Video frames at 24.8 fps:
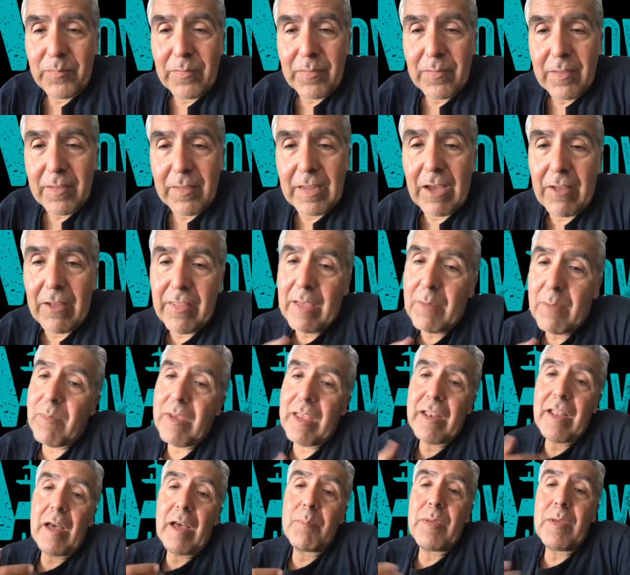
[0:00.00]
Now, that may
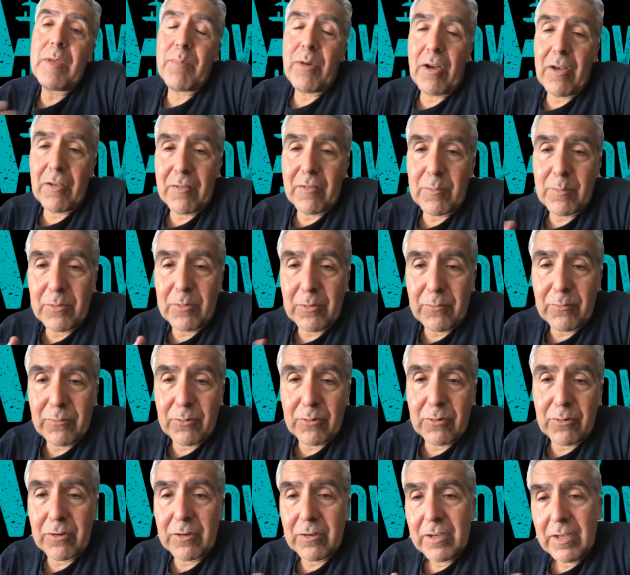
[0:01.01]
not be possible
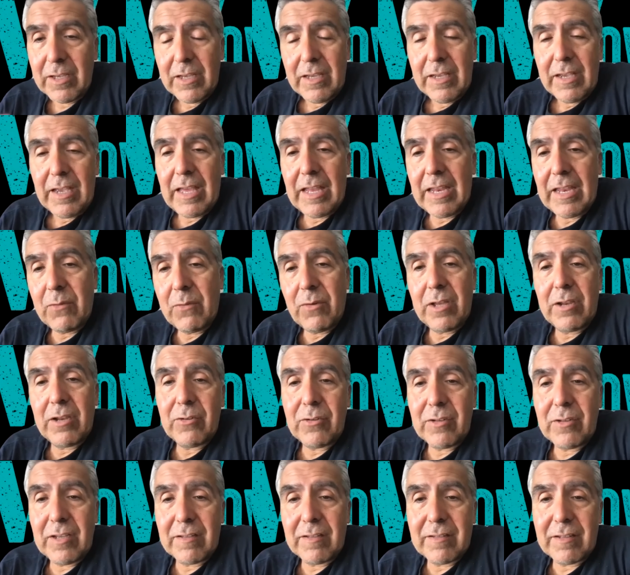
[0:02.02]
for anyone who
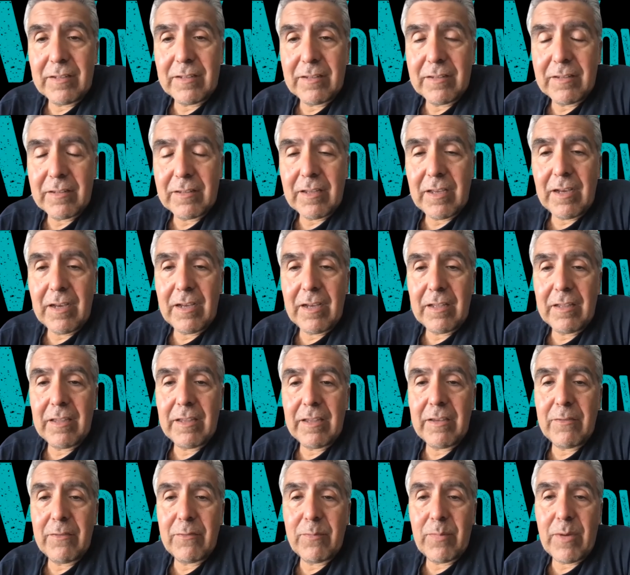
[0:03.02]
doesn't uh,
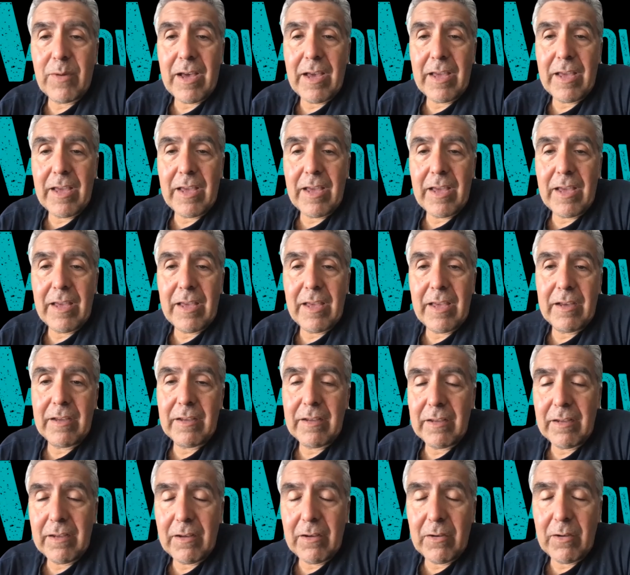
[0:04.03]
live by a,
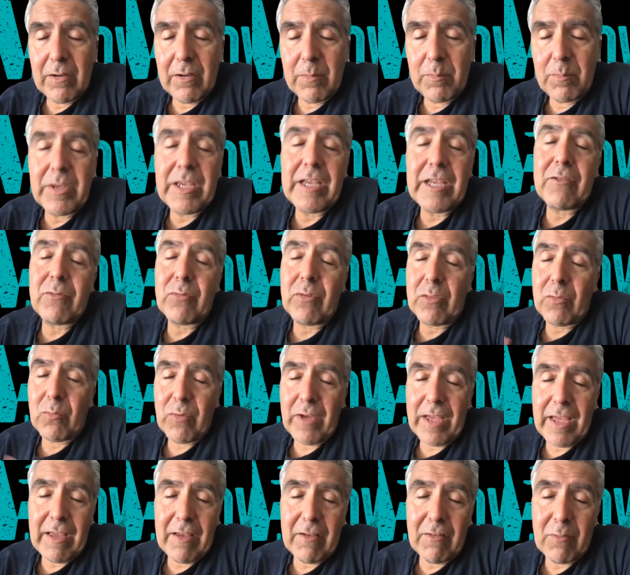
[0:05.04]
a beach with
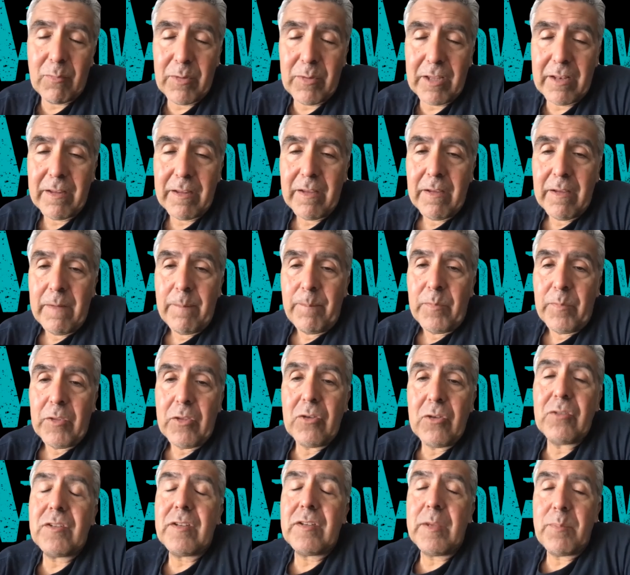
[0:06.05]
waves, but
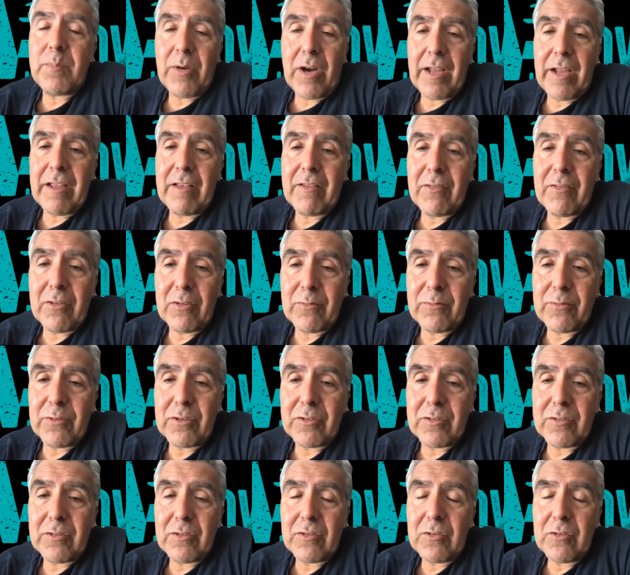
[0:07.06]
usually body
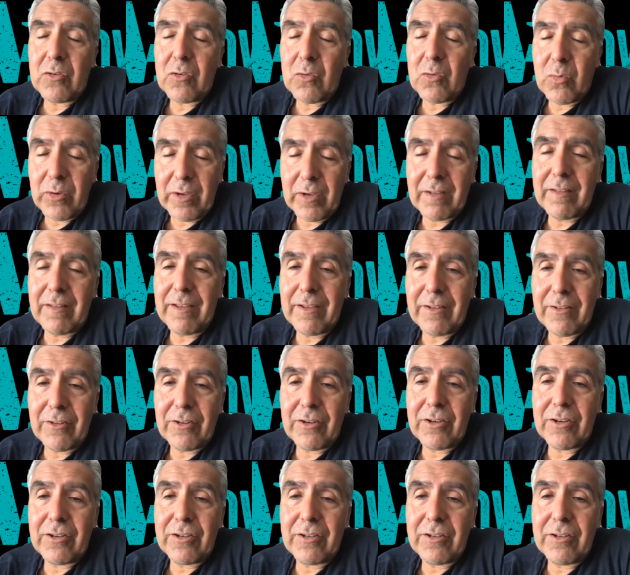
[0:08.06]
surfers, you quickly
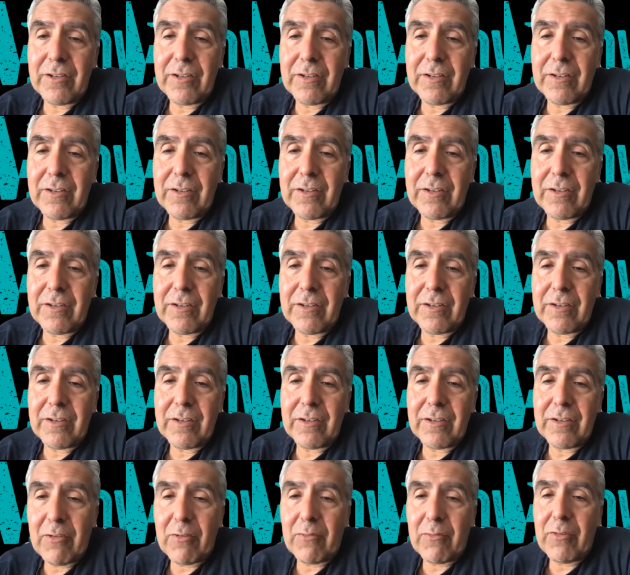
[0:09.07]
learn when you're
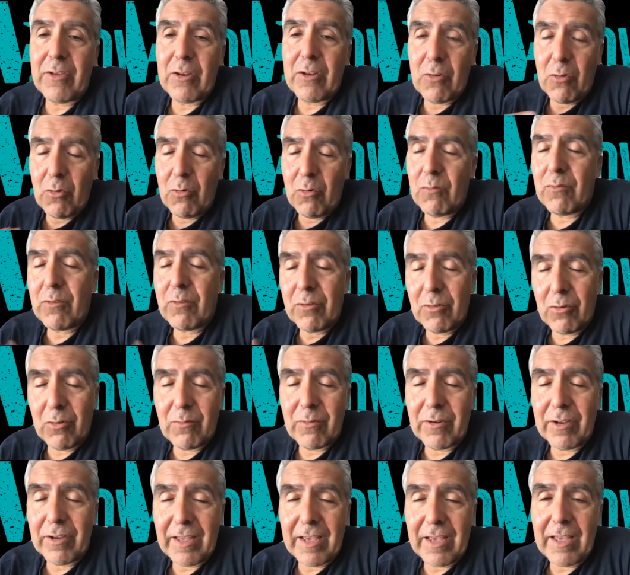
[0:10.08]
body surfing over and
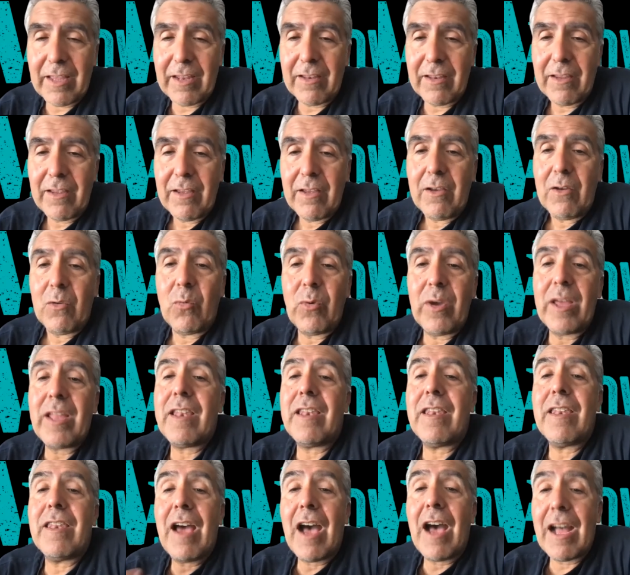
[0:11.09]
over again
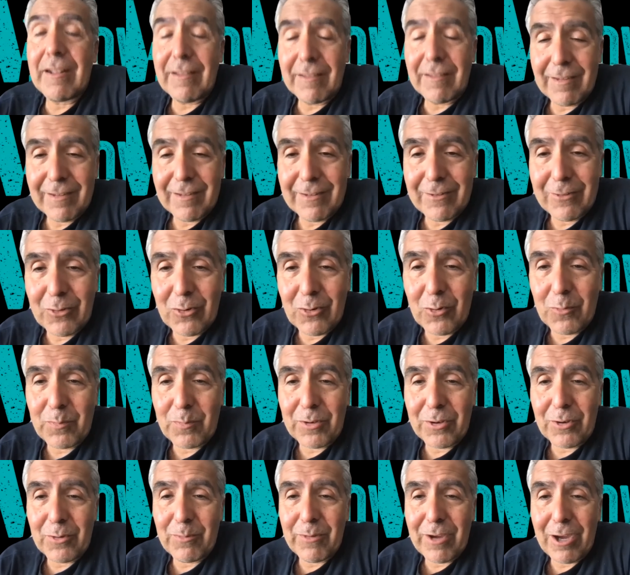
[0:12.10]
when not to open
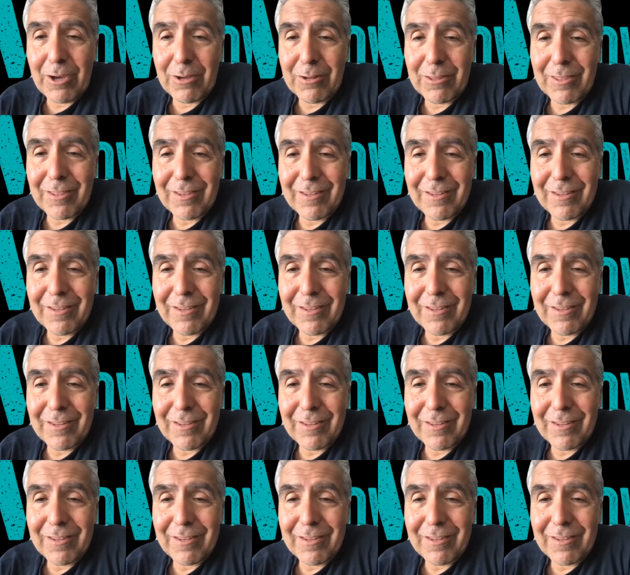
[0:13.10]
your mouth